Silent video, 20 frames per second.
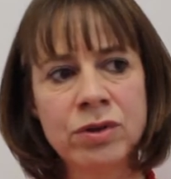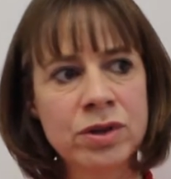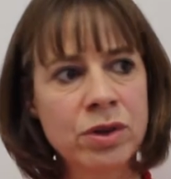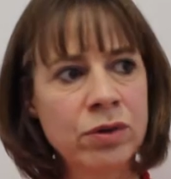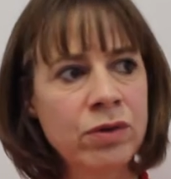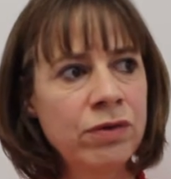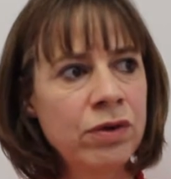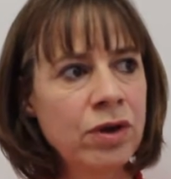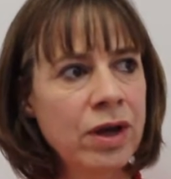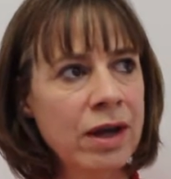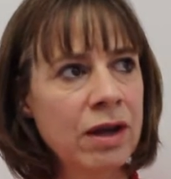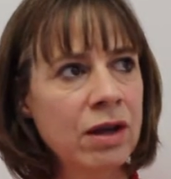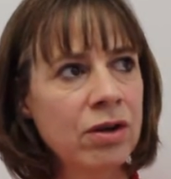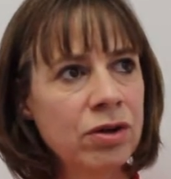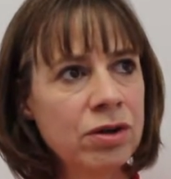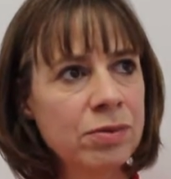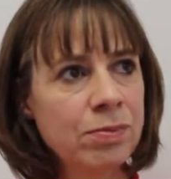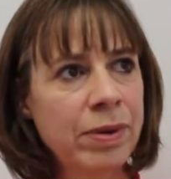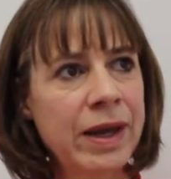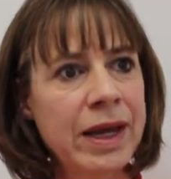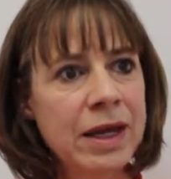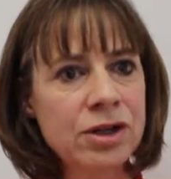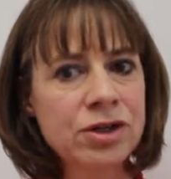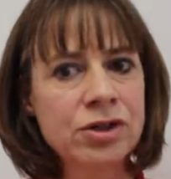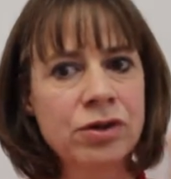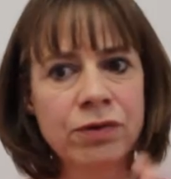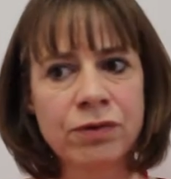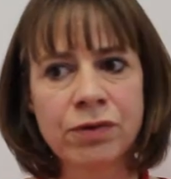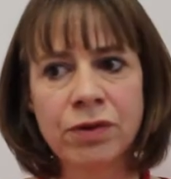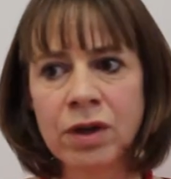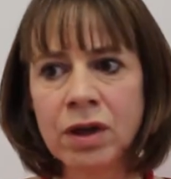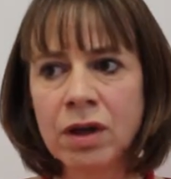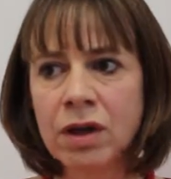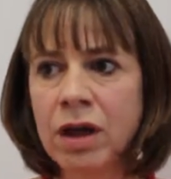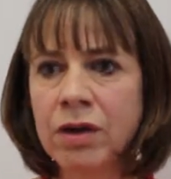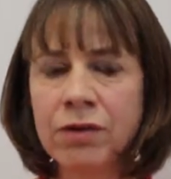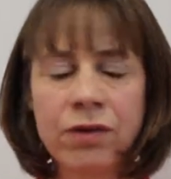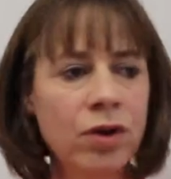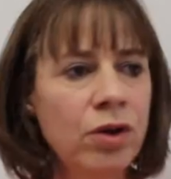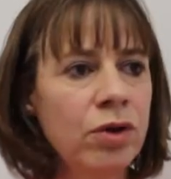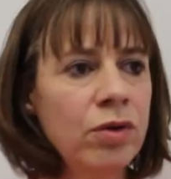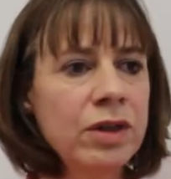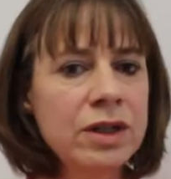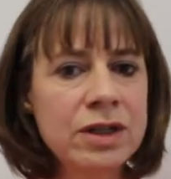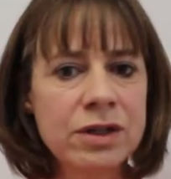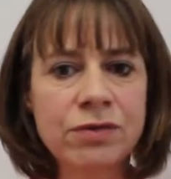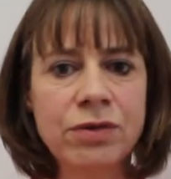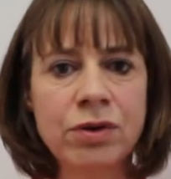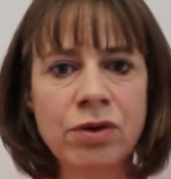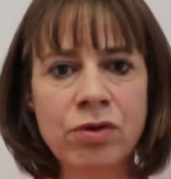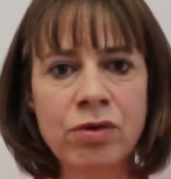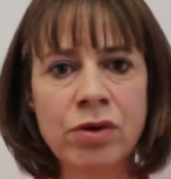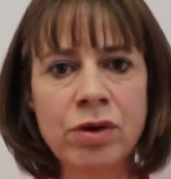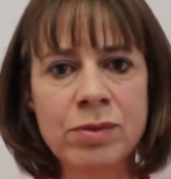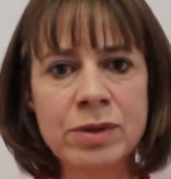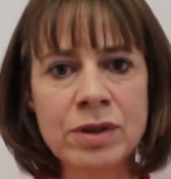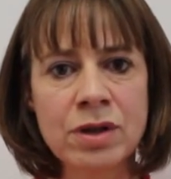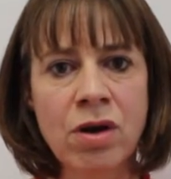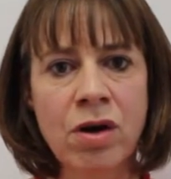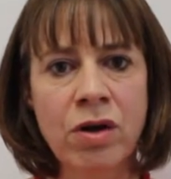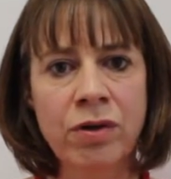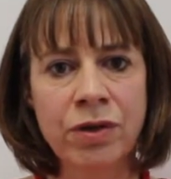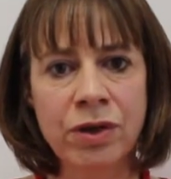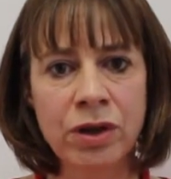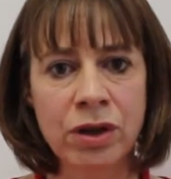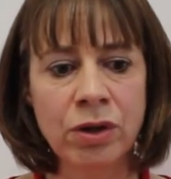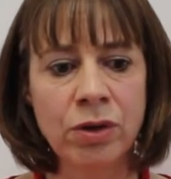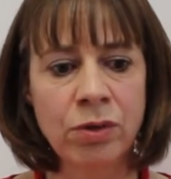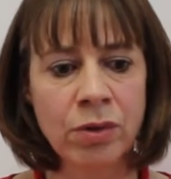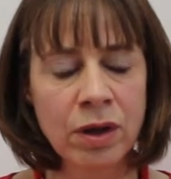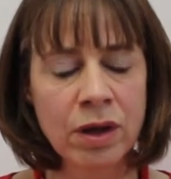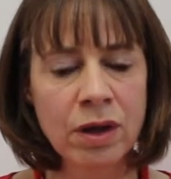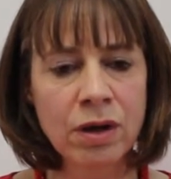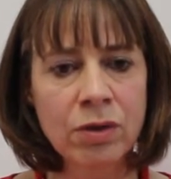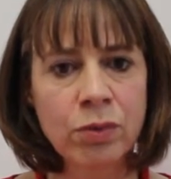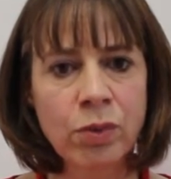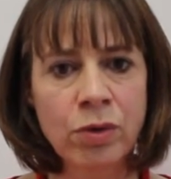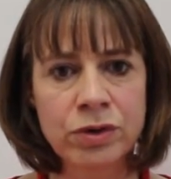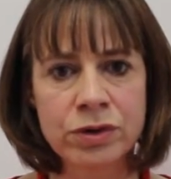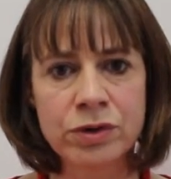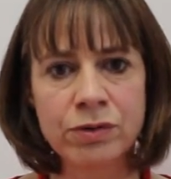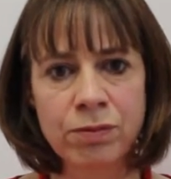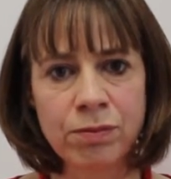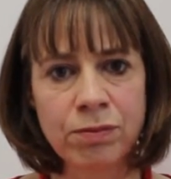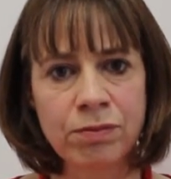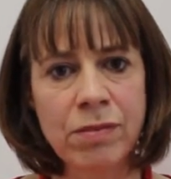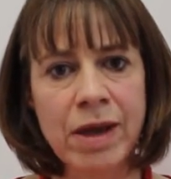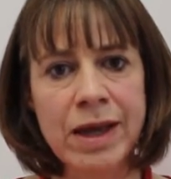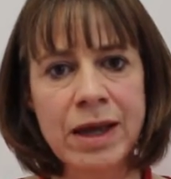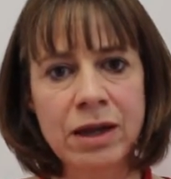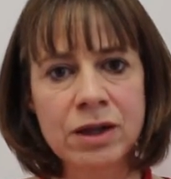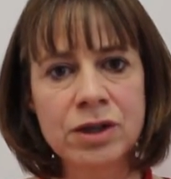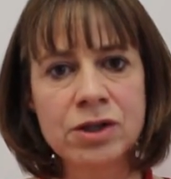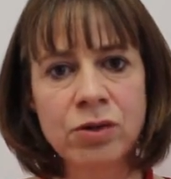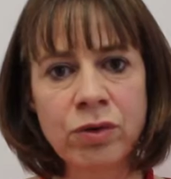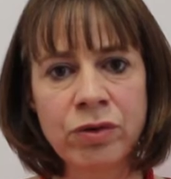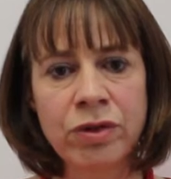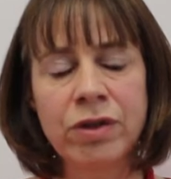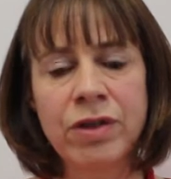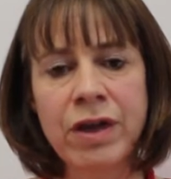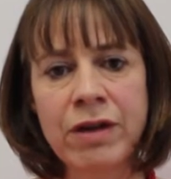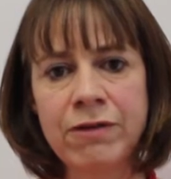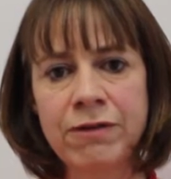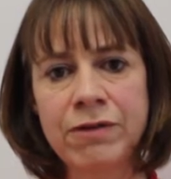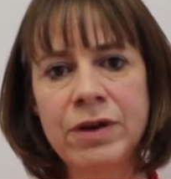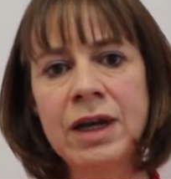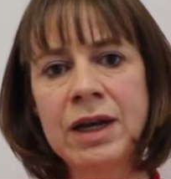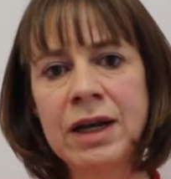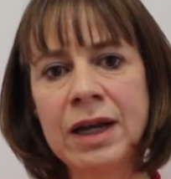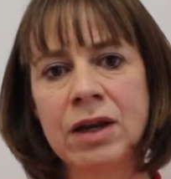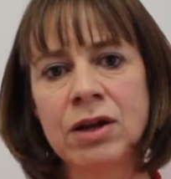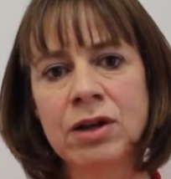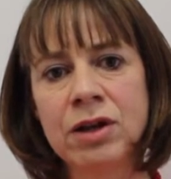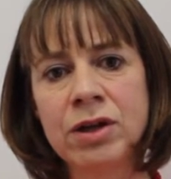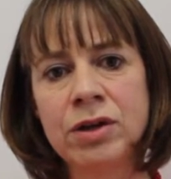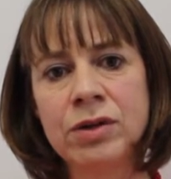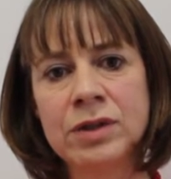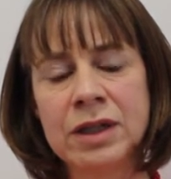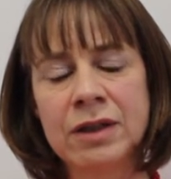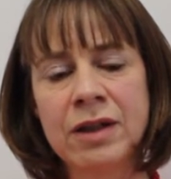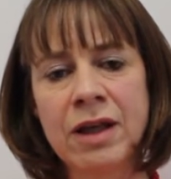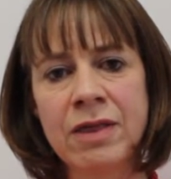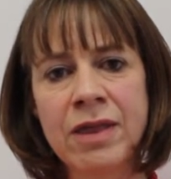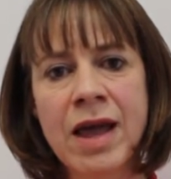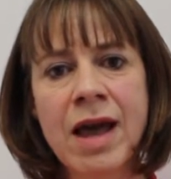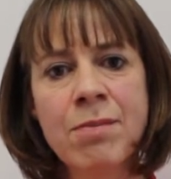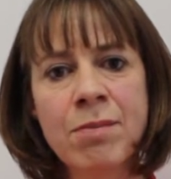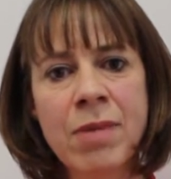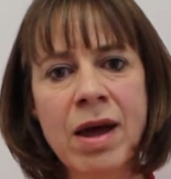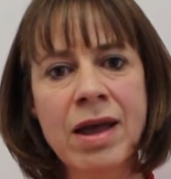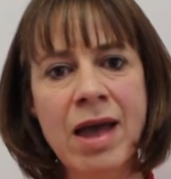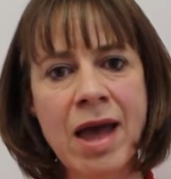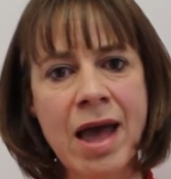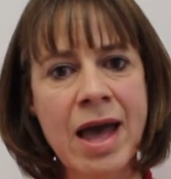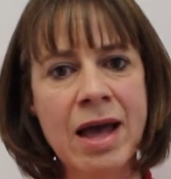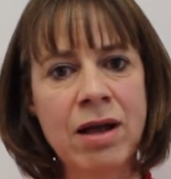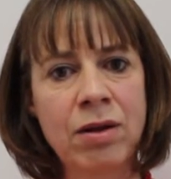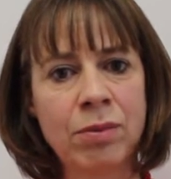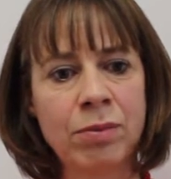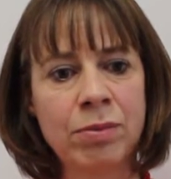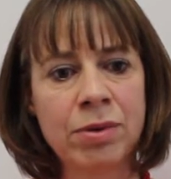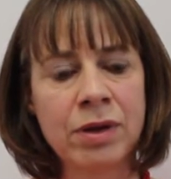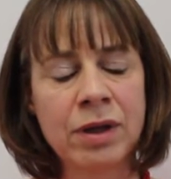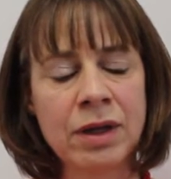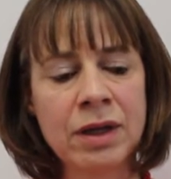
So if you get a good picture of who the different groups are that you want to make sure that they feel included, then that might help.